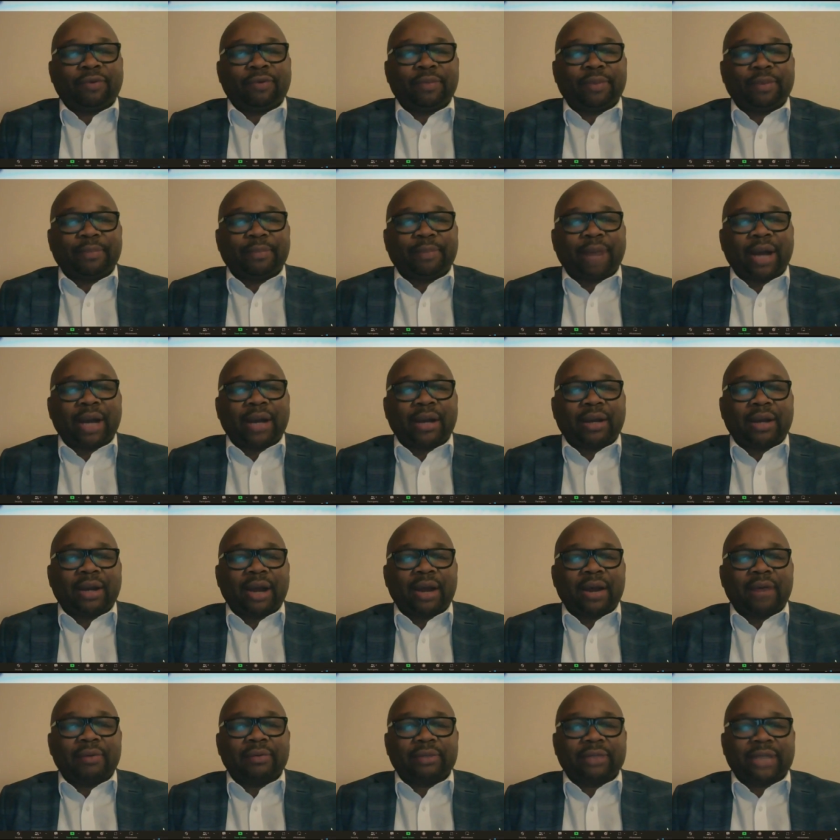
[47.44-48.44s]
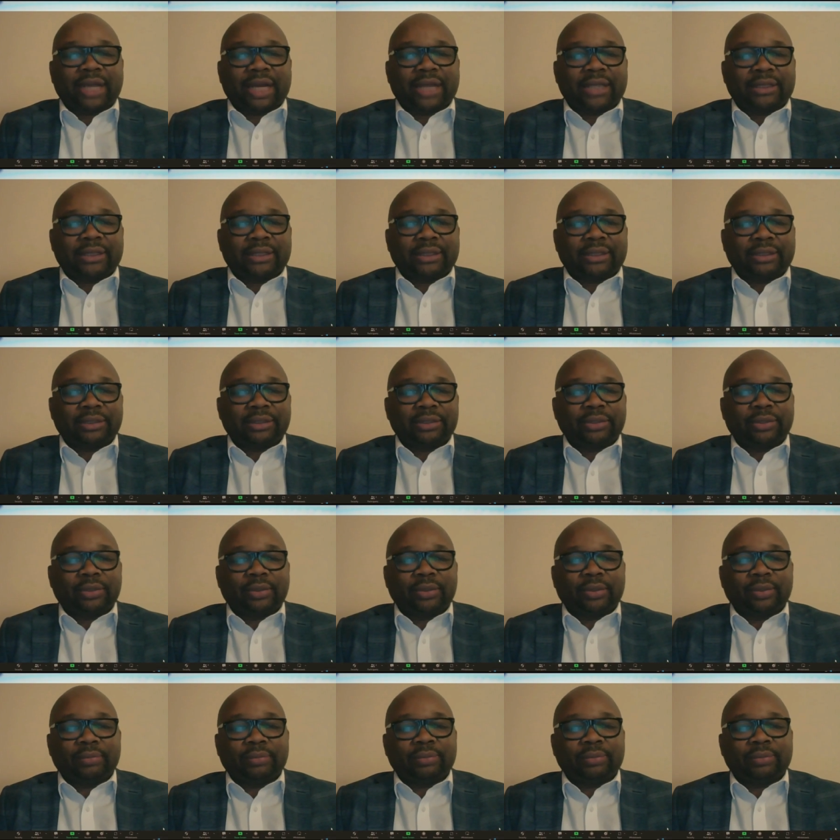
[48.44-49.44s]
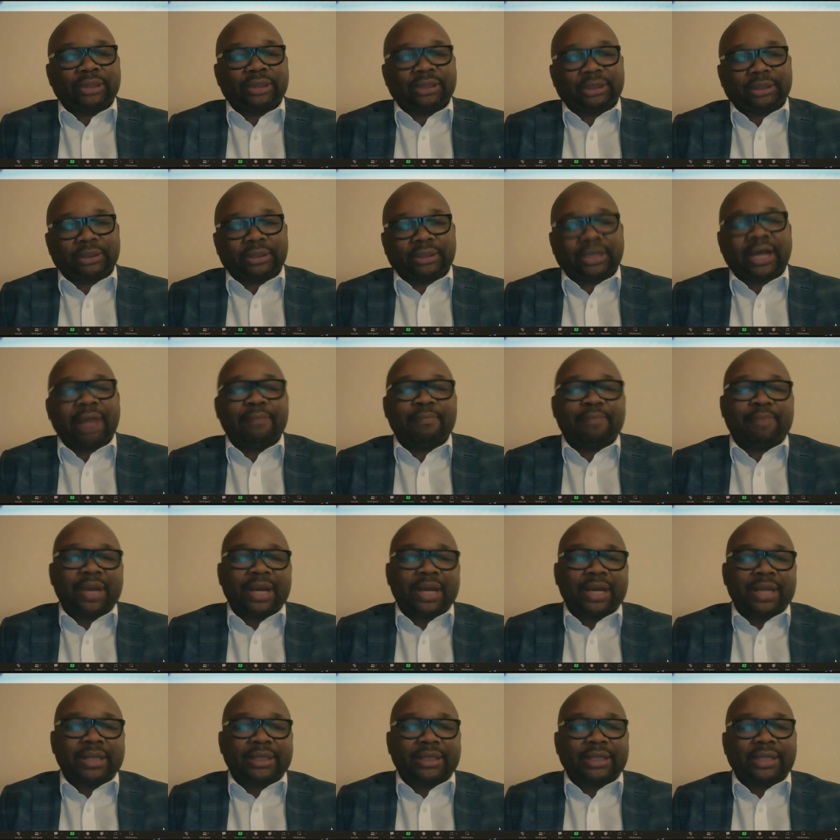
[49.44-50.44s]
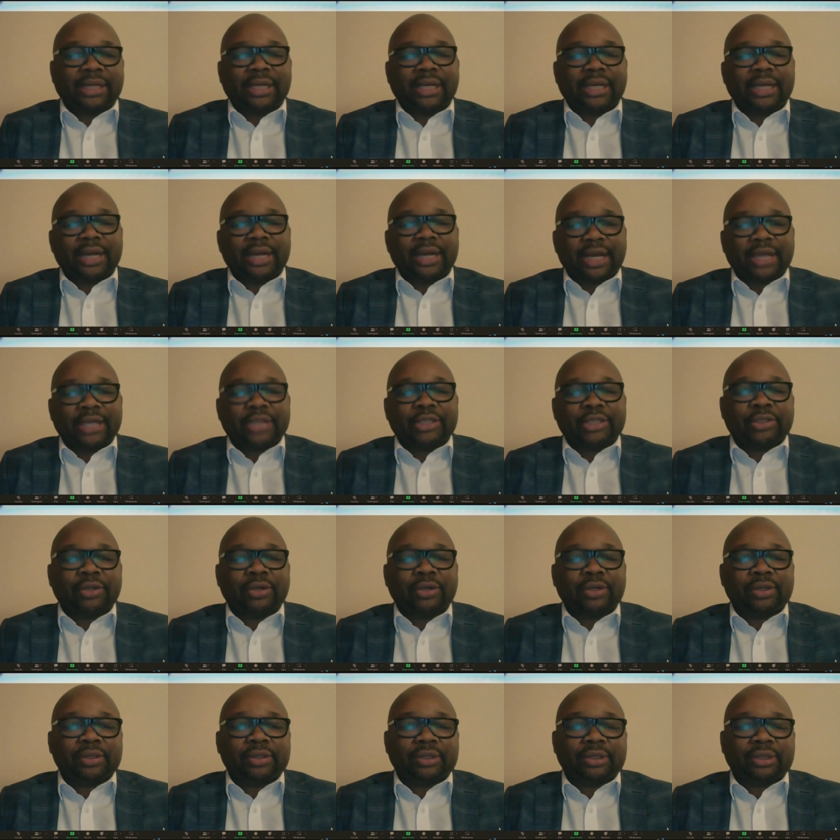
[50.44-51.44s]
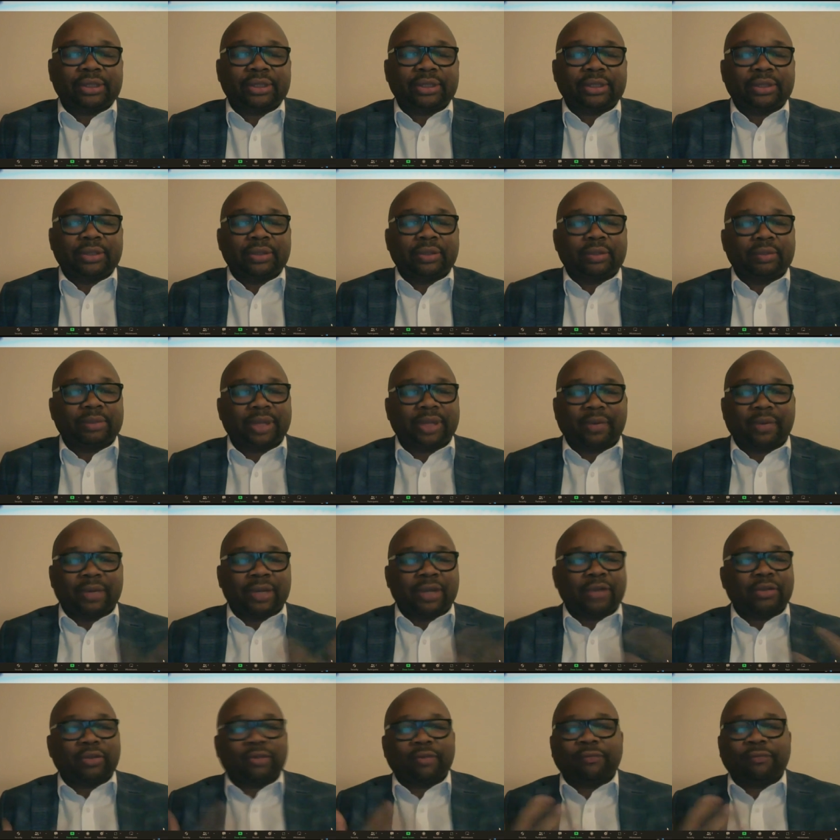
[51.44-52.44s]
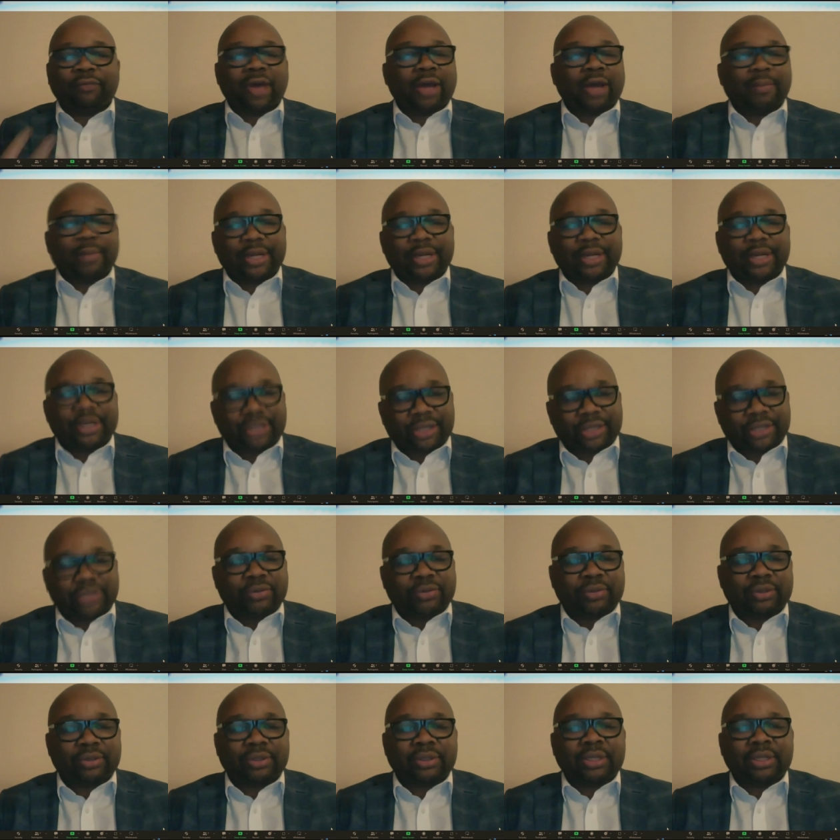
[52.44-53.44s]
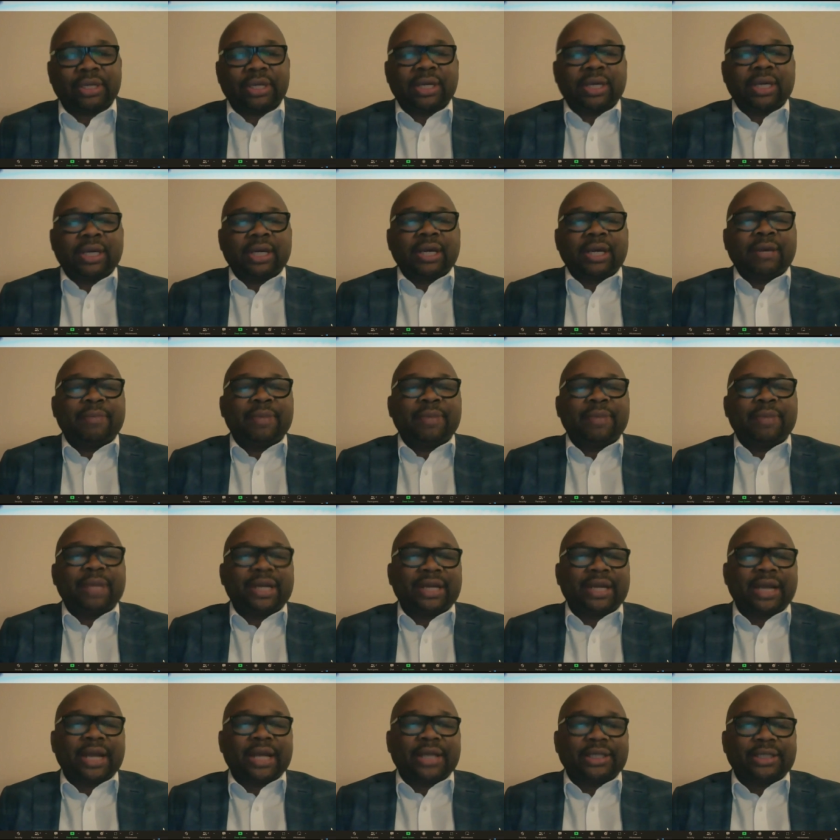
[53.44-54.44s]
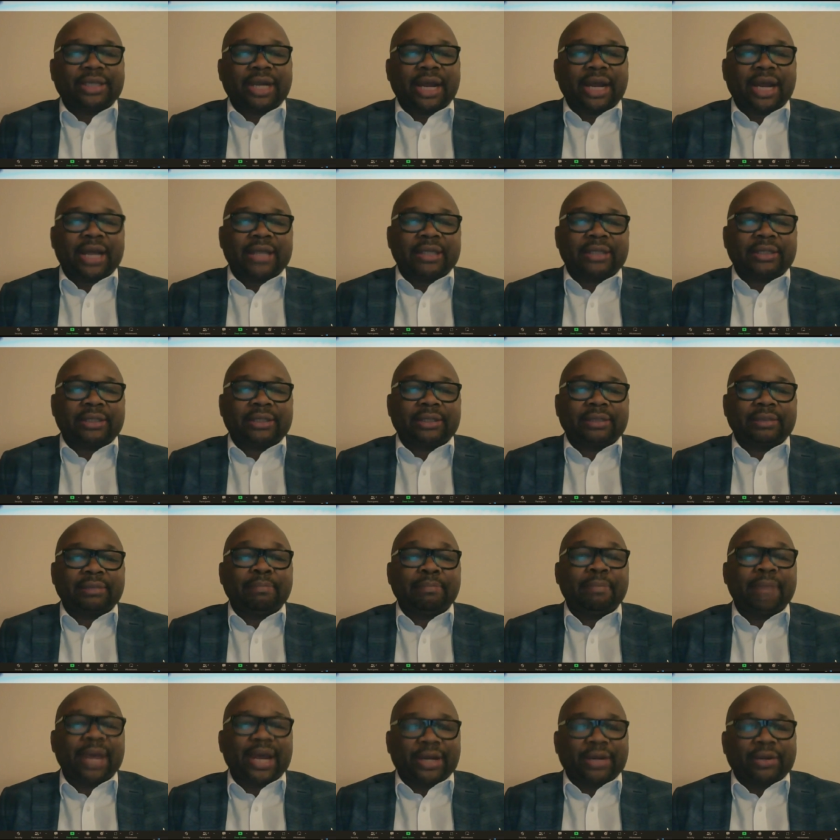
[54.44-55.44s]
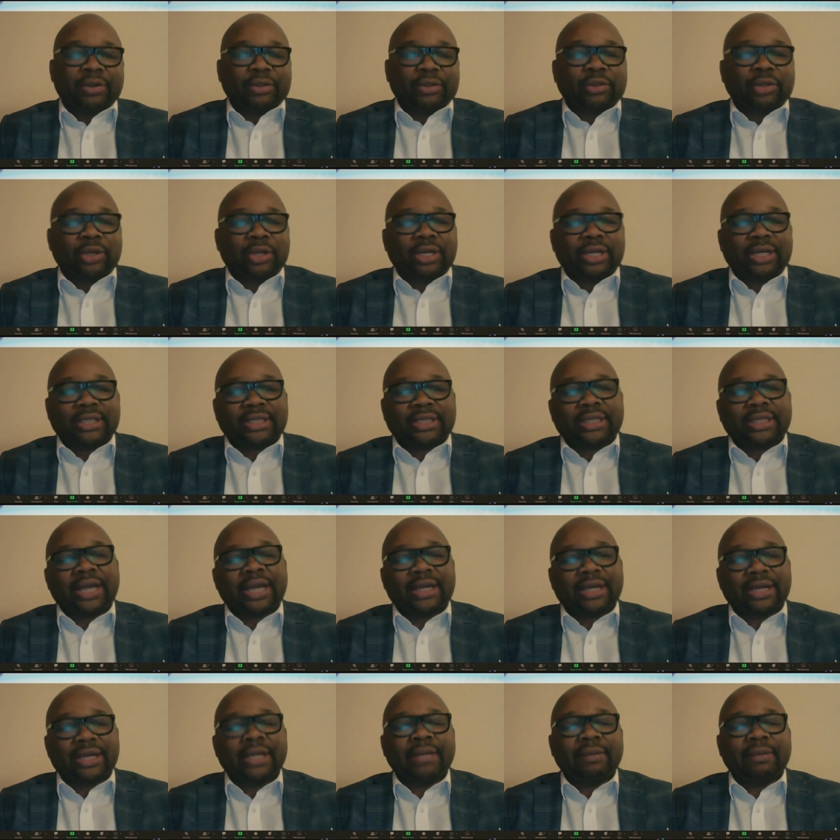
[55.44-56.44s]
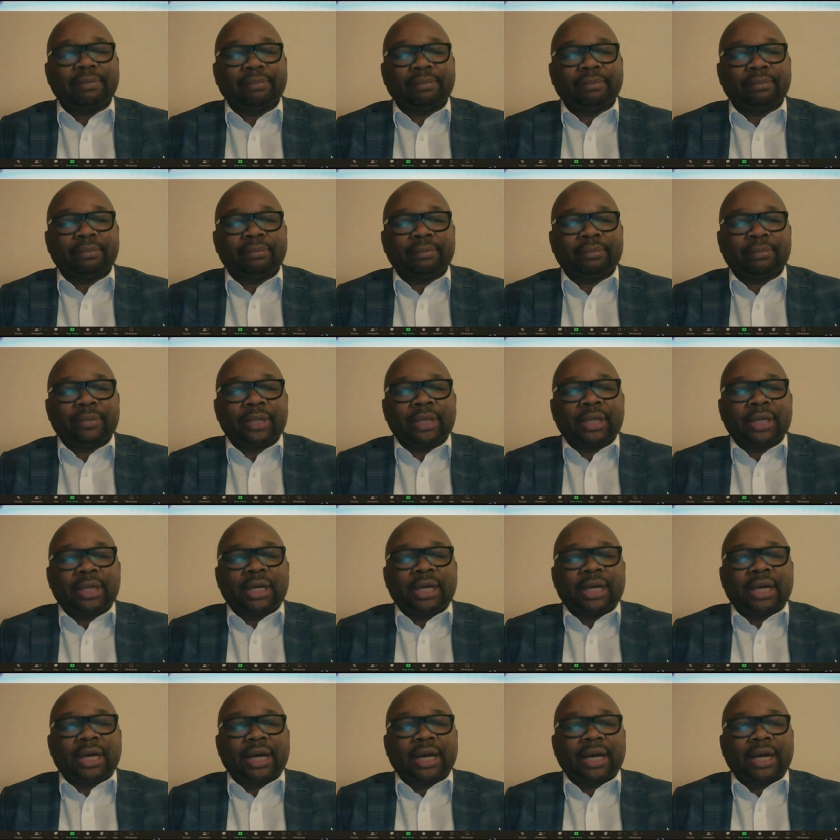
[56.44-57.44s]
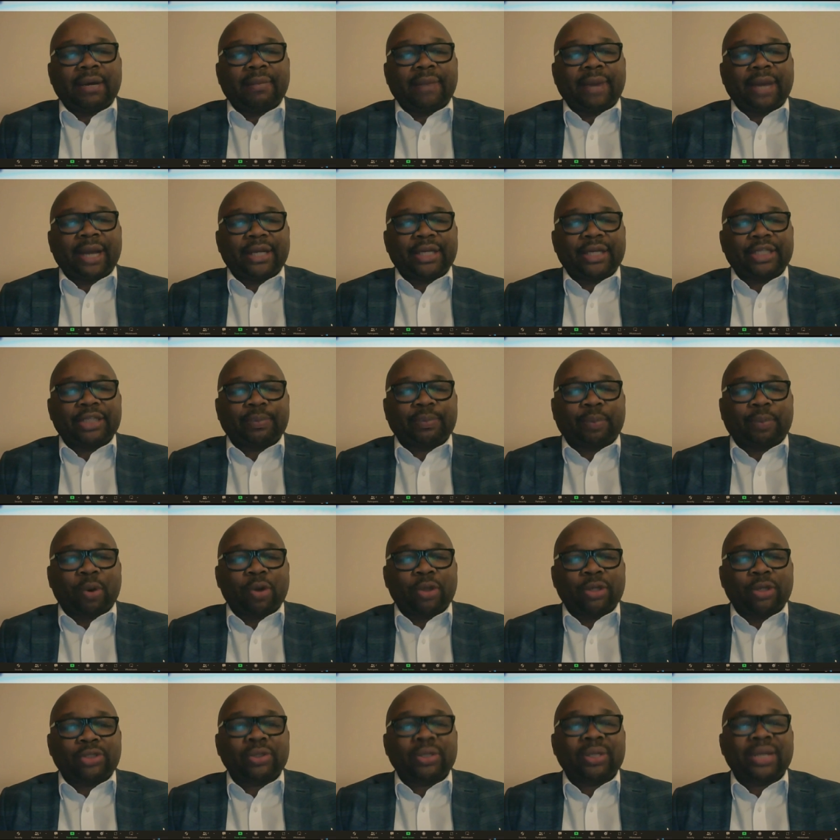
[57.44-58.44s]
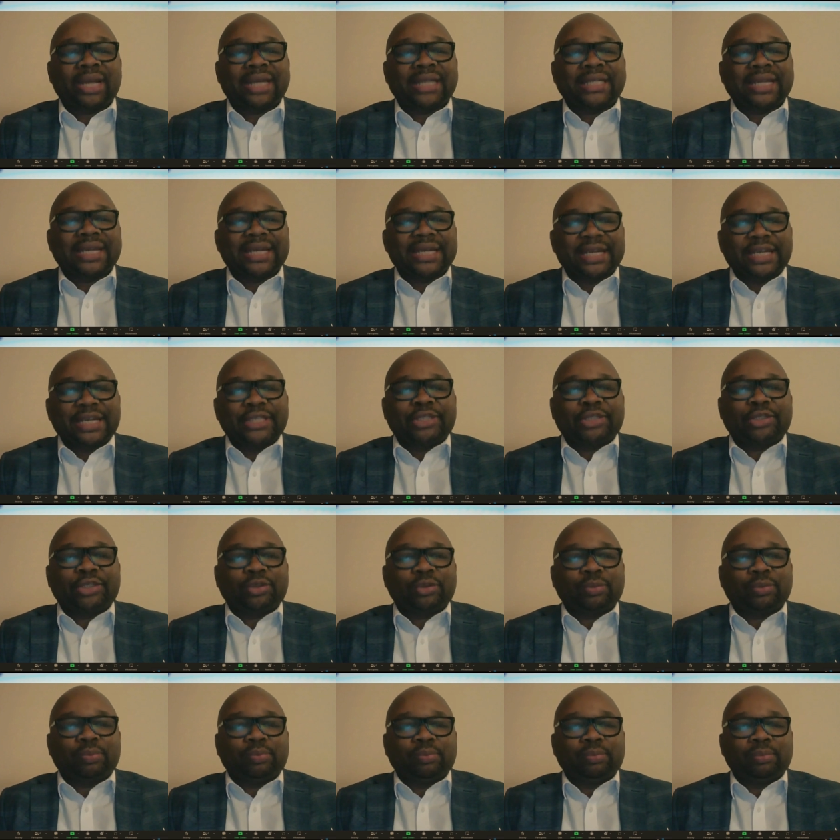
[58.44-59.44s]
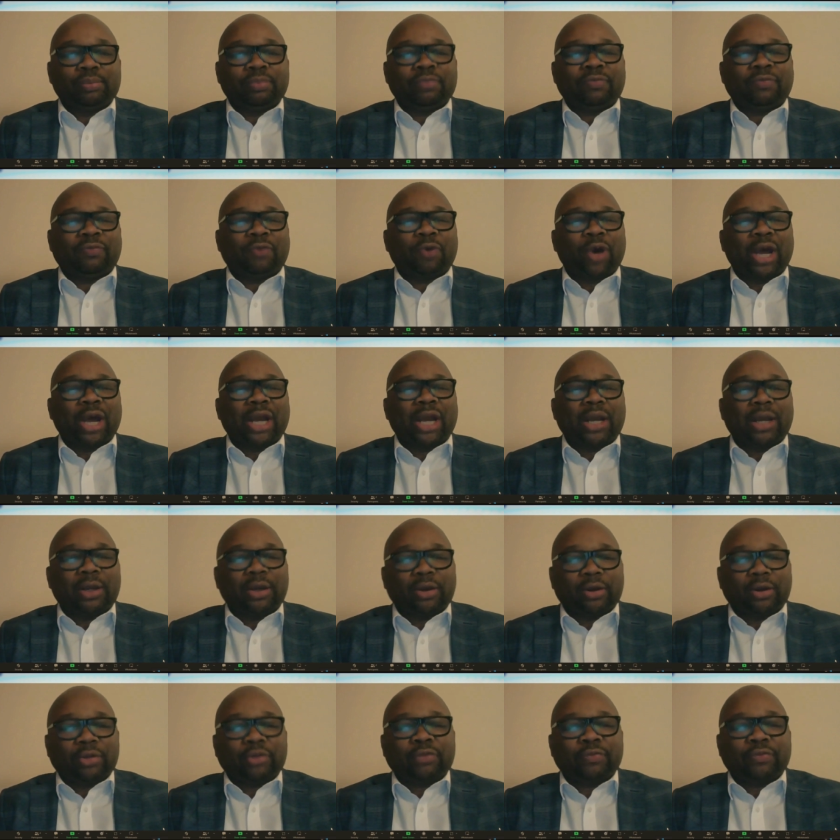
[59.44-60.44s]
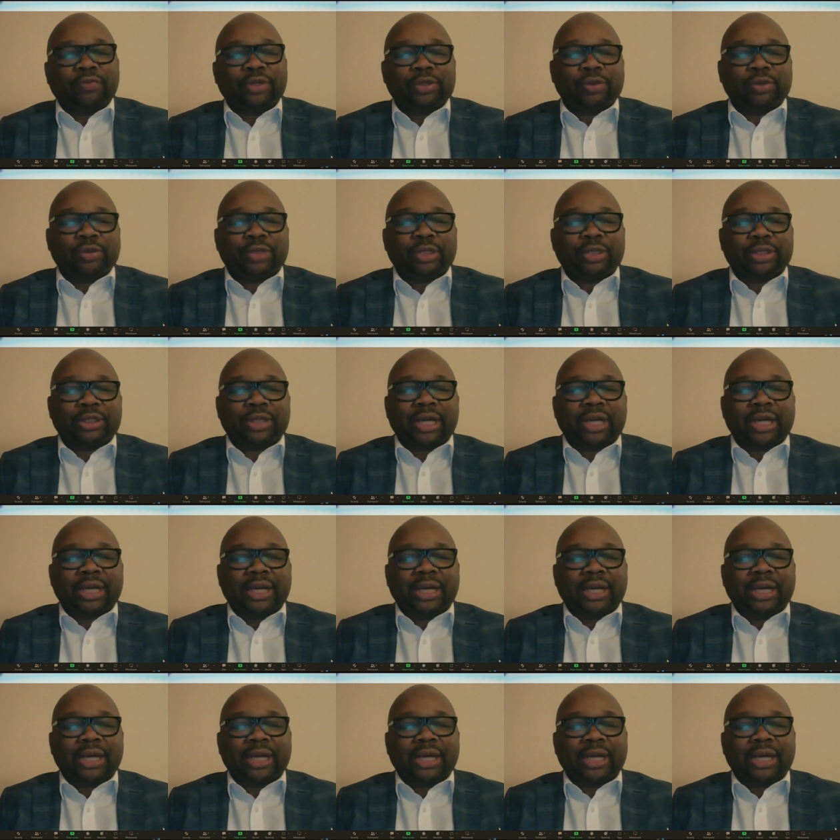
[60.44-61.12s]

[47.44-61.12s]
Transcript: the background that, you know, the campaigns and the elections, you know, there were a lot of fragmentations. Many Nigerians may not understand him uh, at this point. So there's a need to for a lot of education and